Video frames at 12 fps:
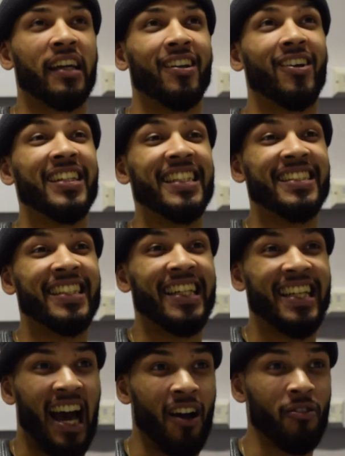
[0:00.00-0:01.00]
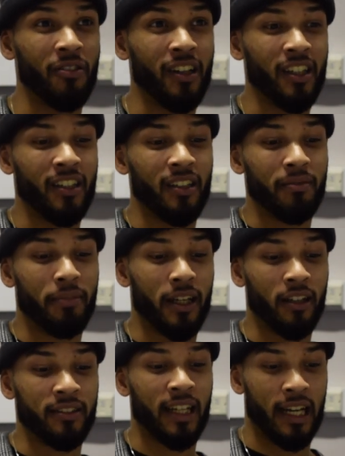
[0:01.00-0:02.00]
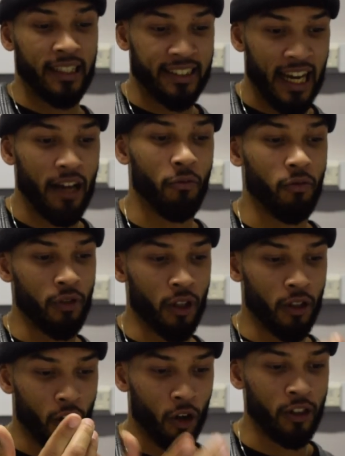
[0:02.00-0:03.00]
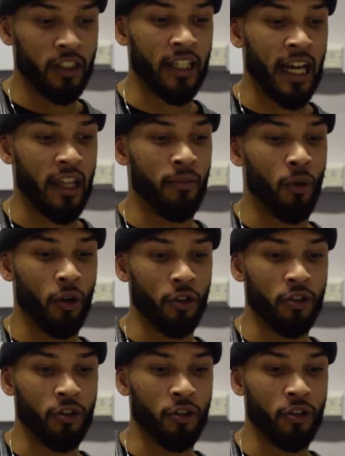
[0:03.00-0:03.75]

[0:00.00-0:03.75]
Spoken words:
a lot easier now. Because like I said, the older you get, the more you